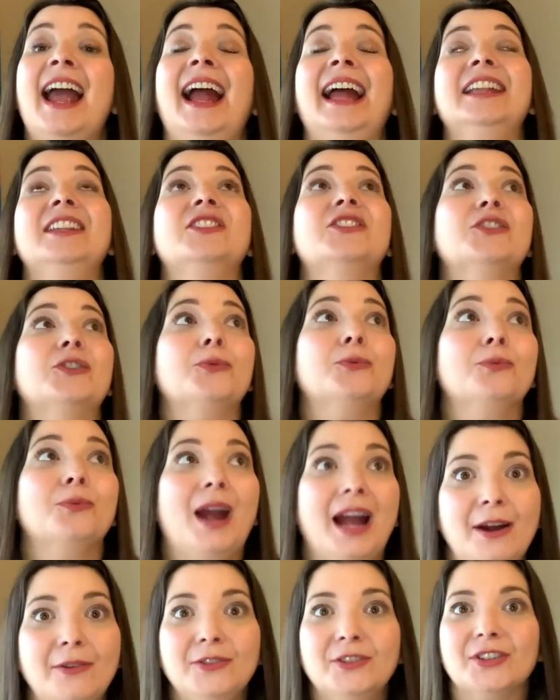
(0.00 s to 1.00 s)
and
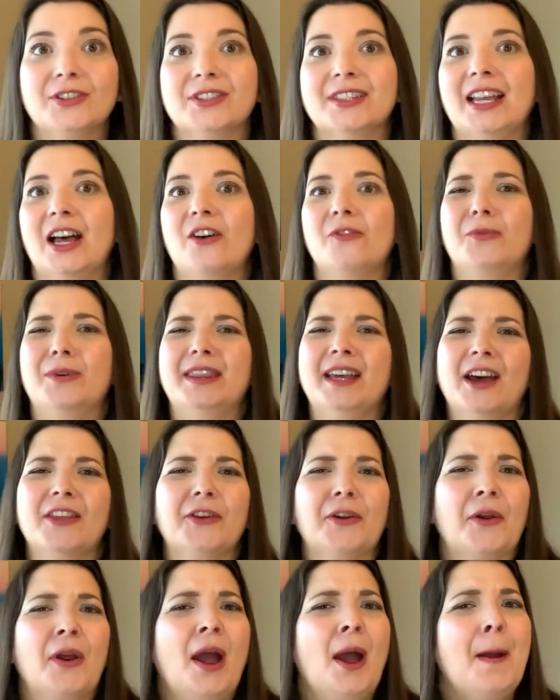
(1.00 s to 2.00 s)
surround yourself with
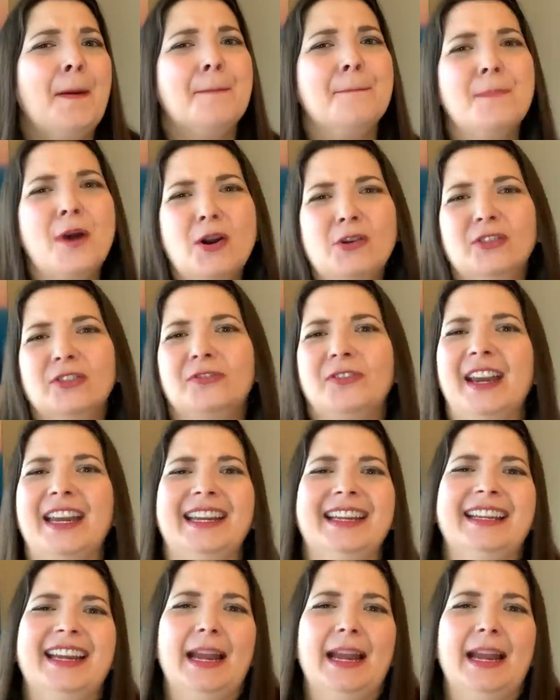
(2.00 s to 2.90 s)
other motivated,